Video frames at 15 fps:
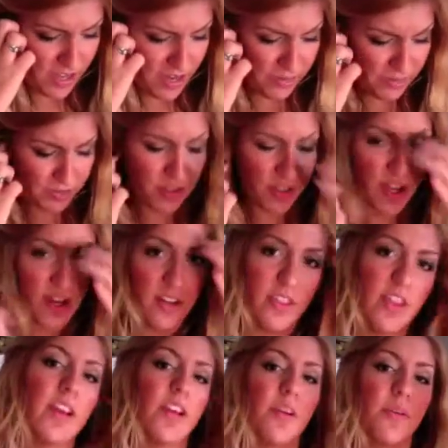i was looking
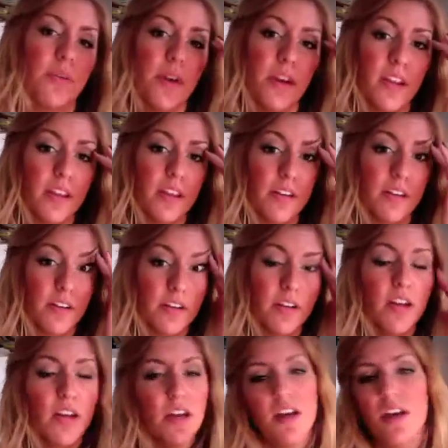online already
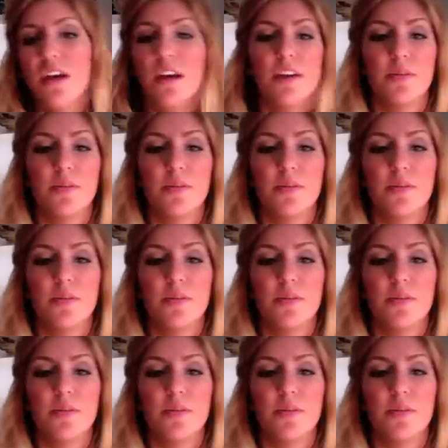it